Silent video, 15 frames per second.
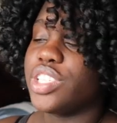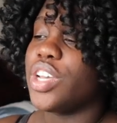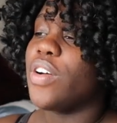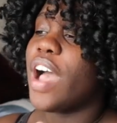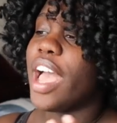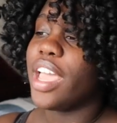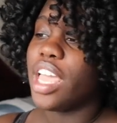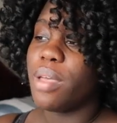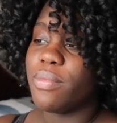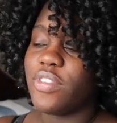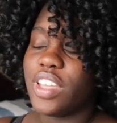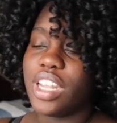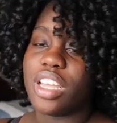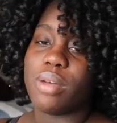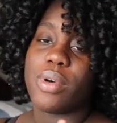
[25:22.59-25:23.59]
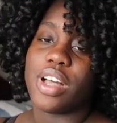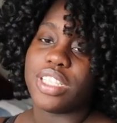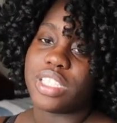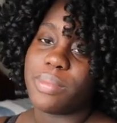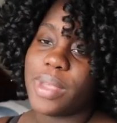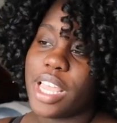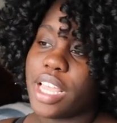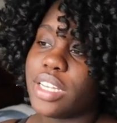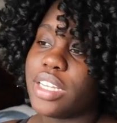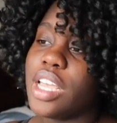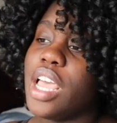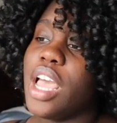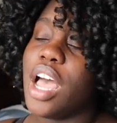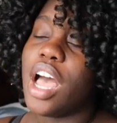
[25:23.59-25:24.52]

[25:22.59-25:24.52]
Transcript: So I am feeding him on demand.